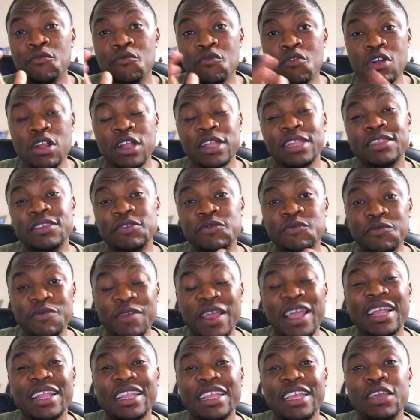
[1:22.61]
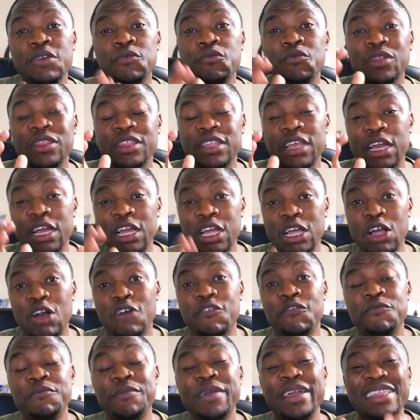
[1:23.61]
work directly with the
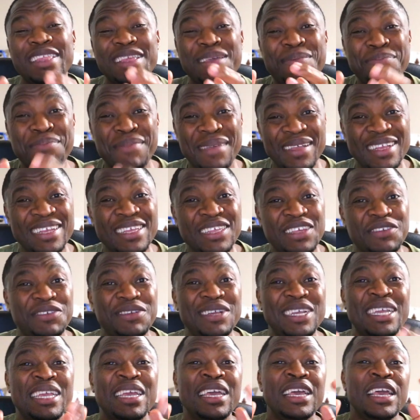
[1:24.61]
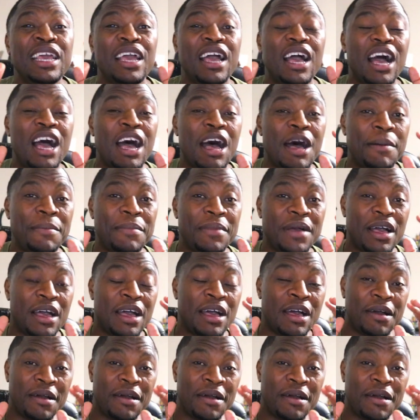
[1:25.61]
government, the military, um, uh,